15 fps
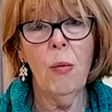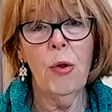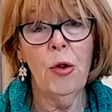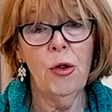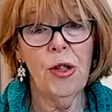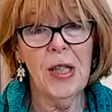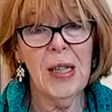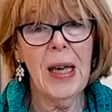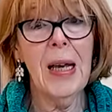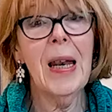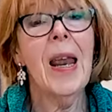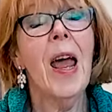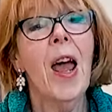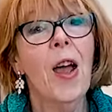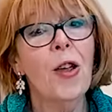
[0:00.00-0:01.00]
with your
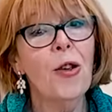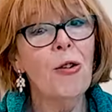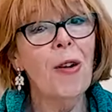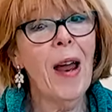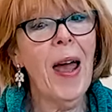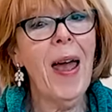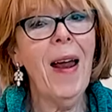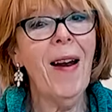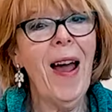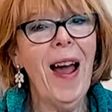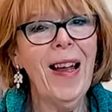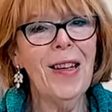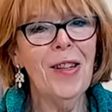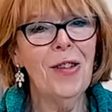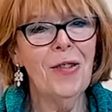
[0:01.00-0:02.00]
skin, your hair,
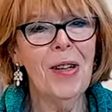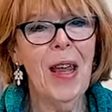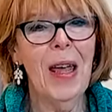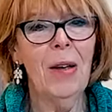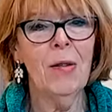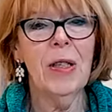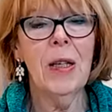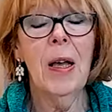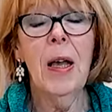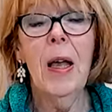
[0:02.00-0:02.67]
and your nails.